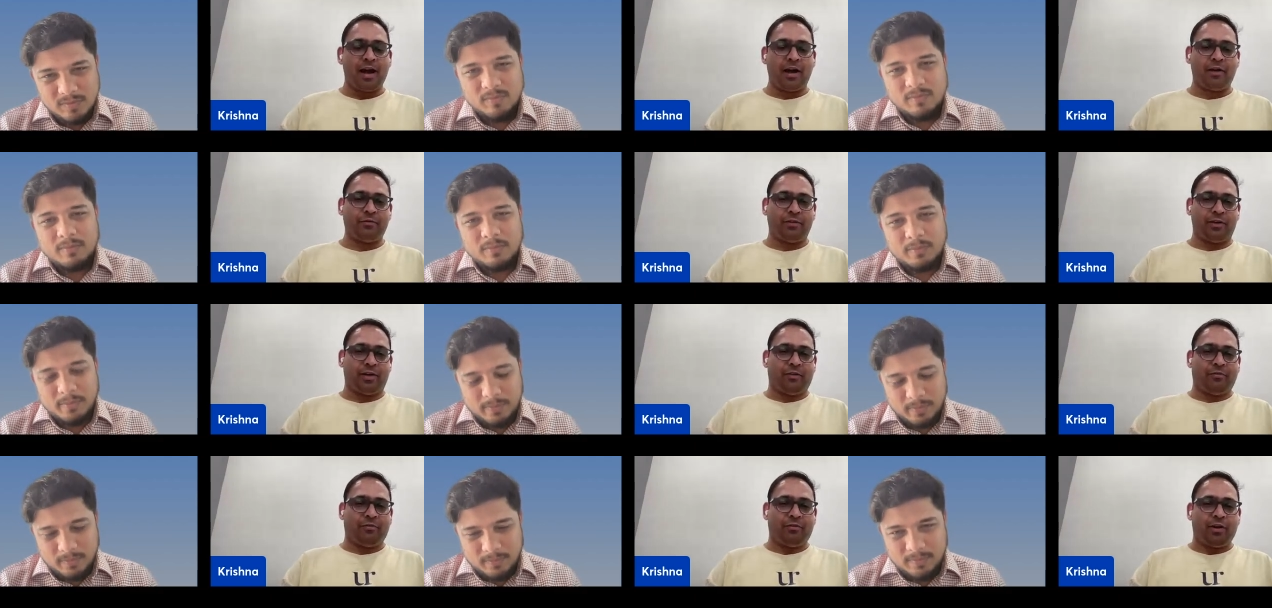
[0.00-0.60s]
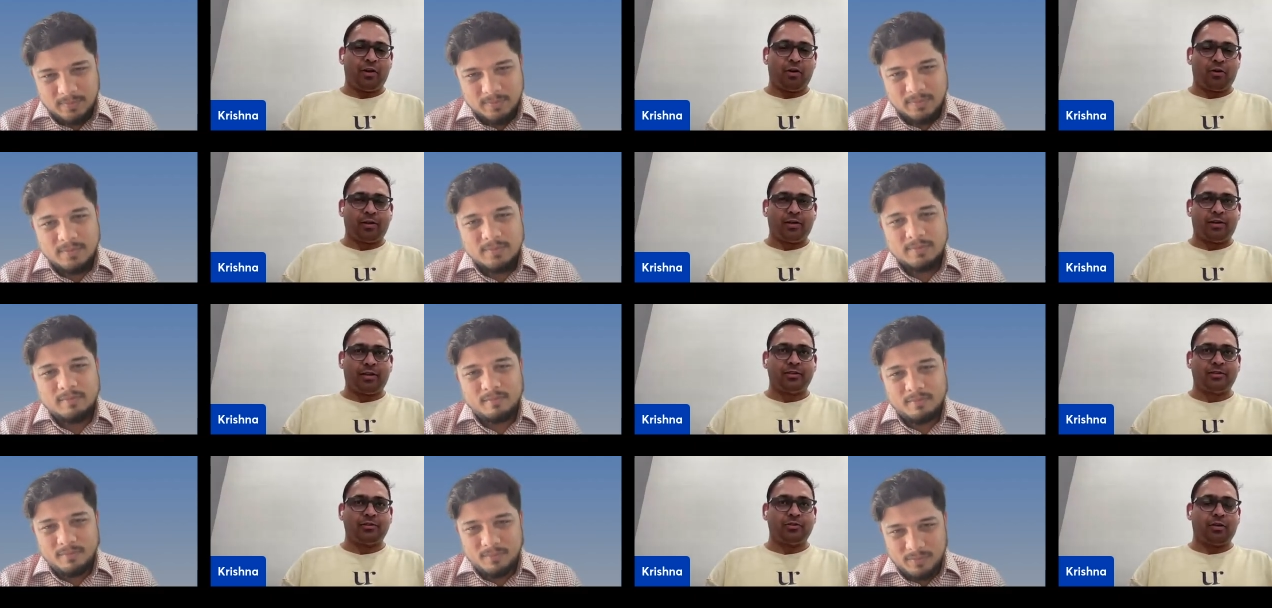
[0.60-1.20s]
Speaker 1: after every
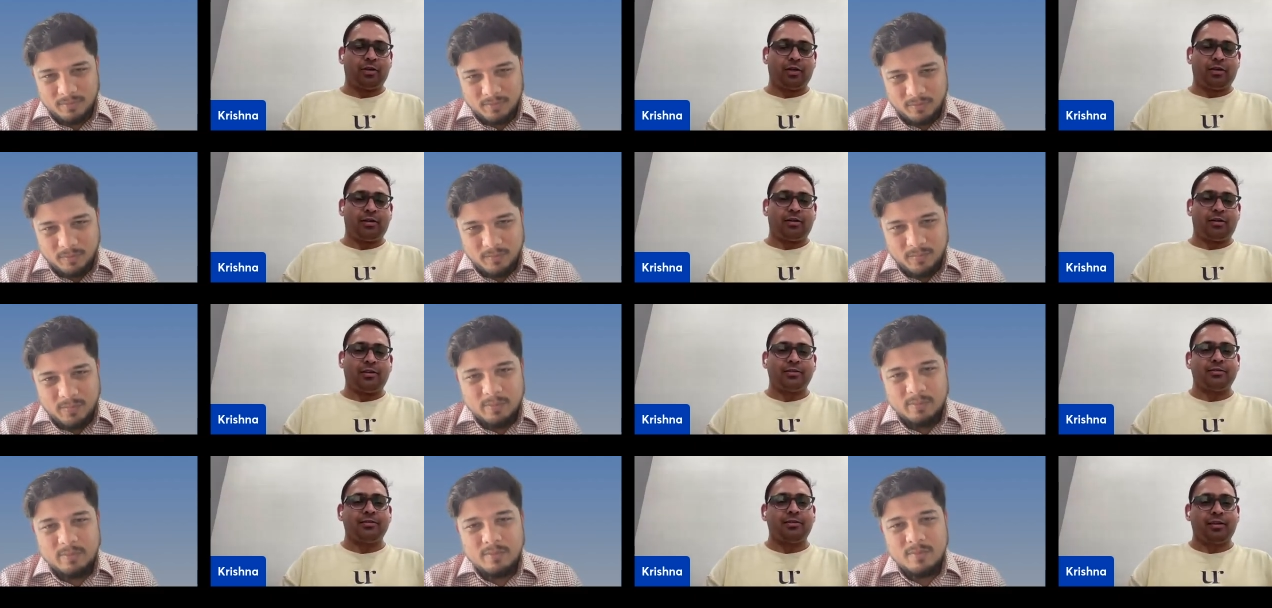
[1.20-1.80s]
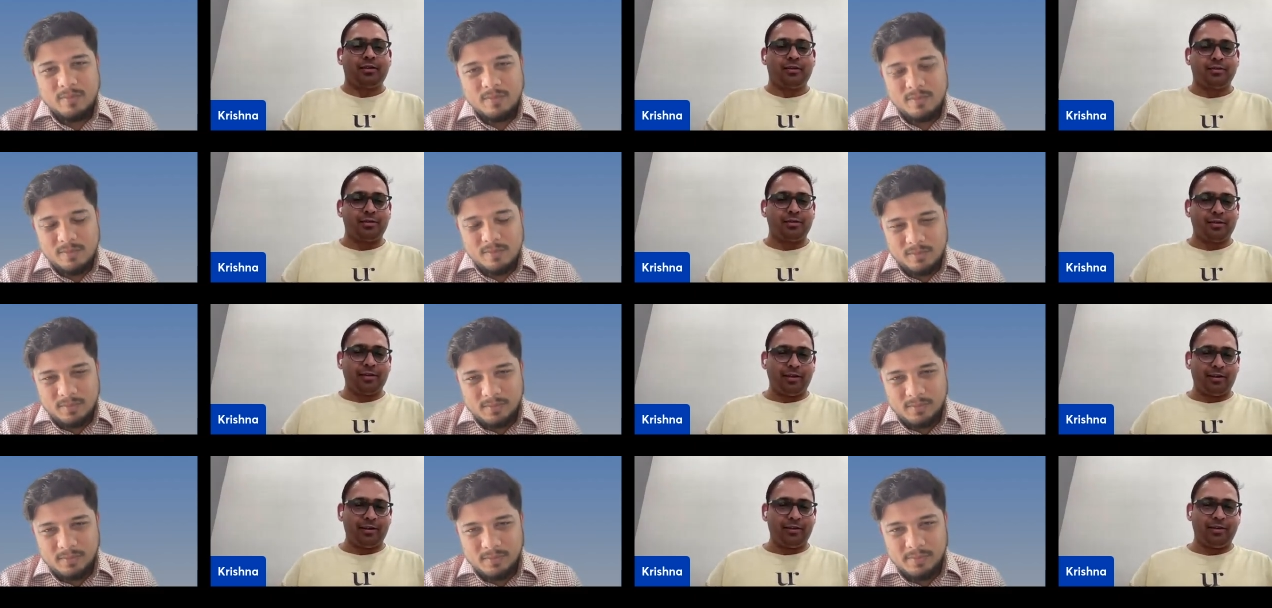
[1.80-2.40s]
occurrence or utterance there is a
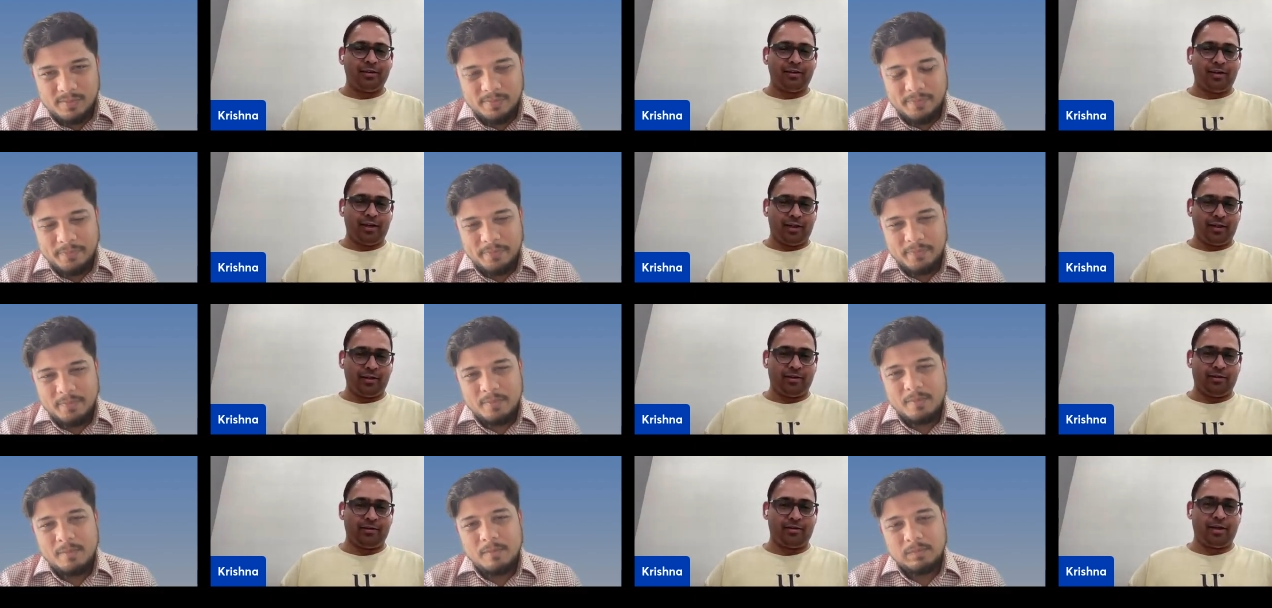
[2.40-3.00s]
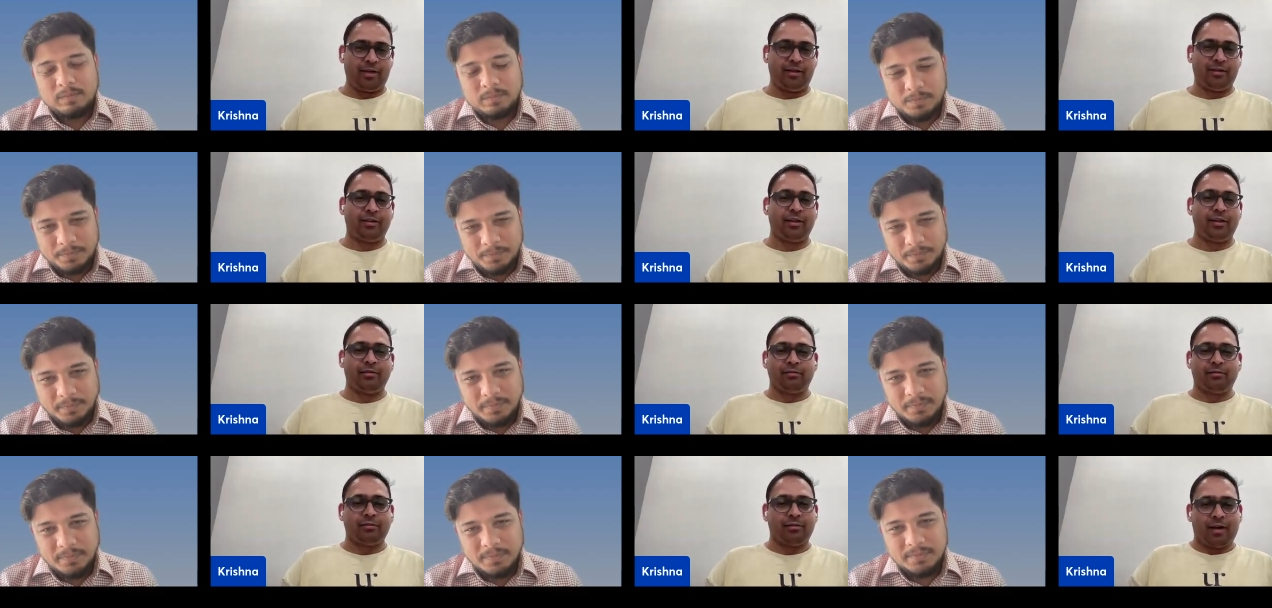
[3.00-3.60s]
ticket created, right?
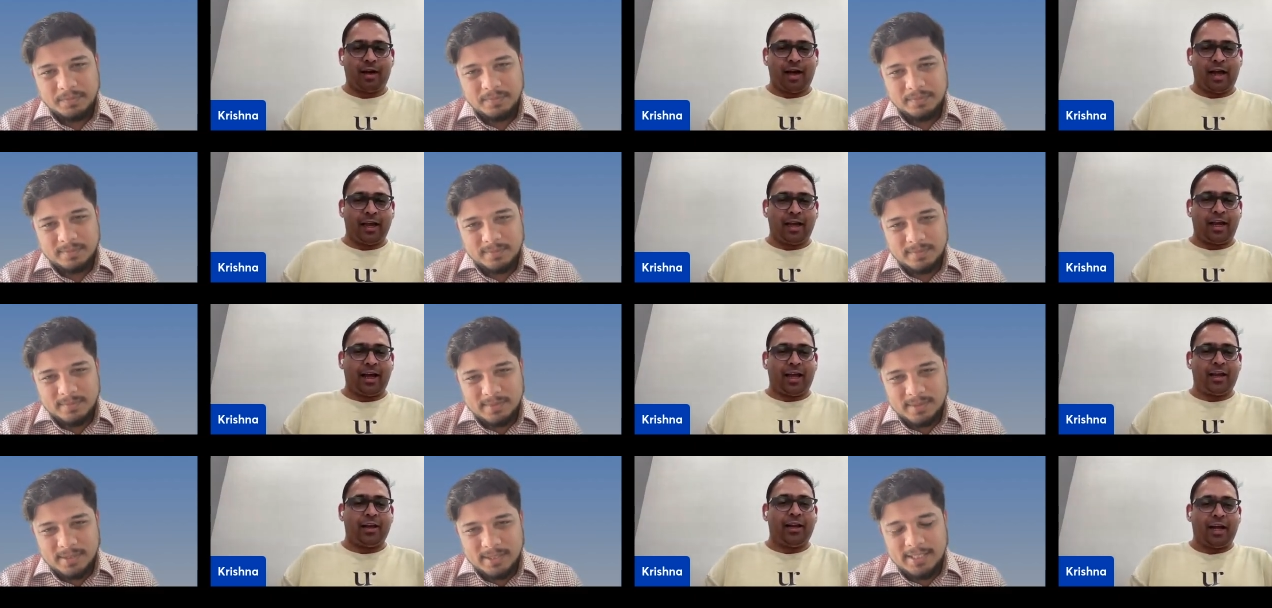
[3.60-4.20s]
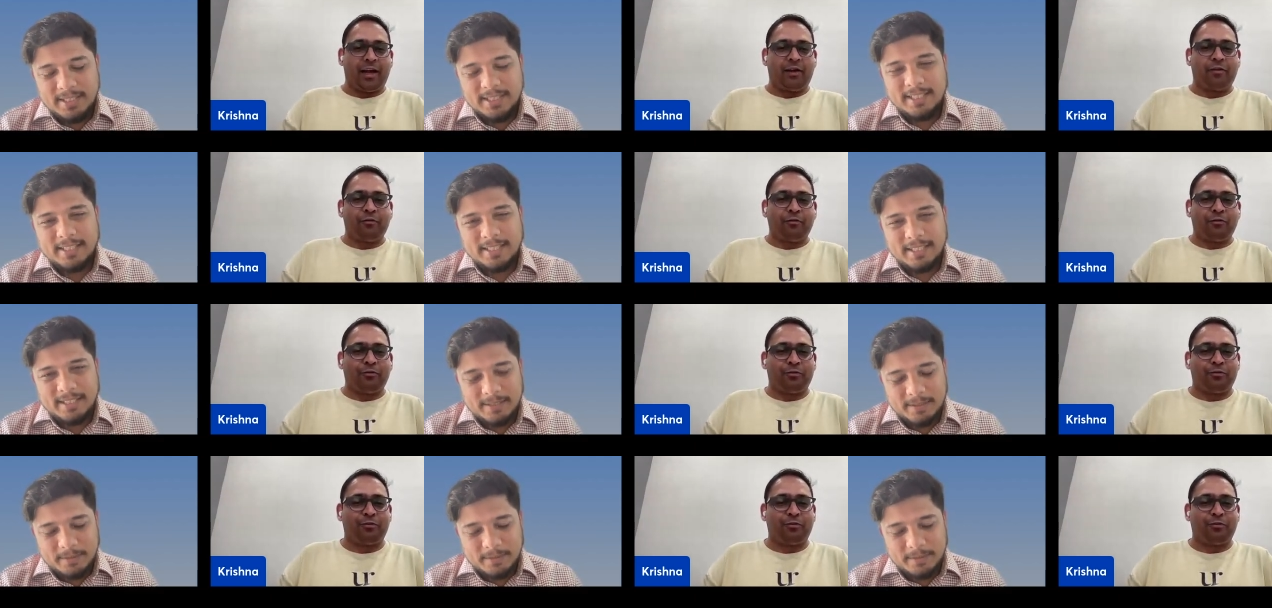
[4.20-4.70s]
Then I, I'll have